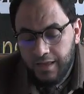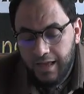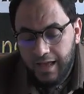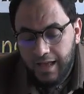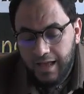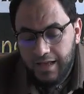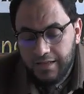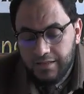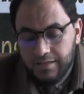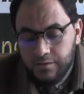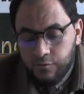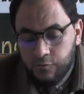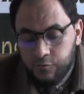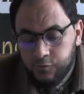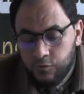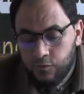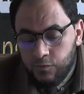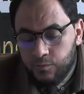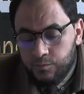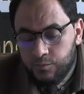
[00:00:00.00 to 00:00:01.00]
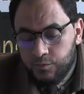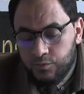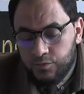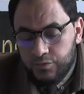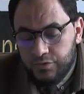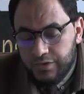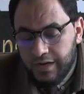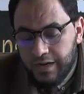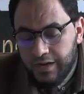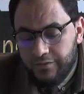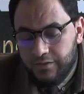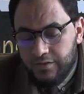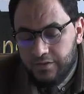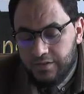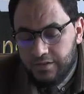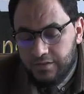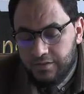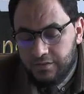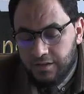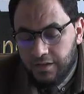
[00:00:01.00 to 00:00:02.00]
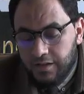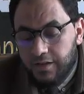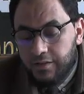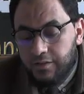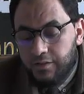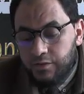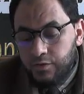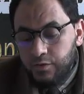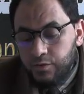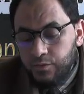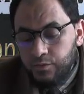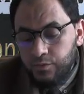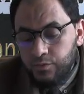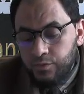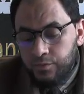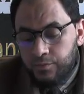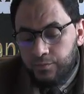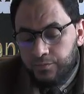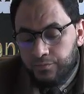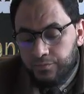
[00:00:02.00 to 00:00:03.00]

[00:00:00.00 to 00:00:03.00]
as the full moon travels at night through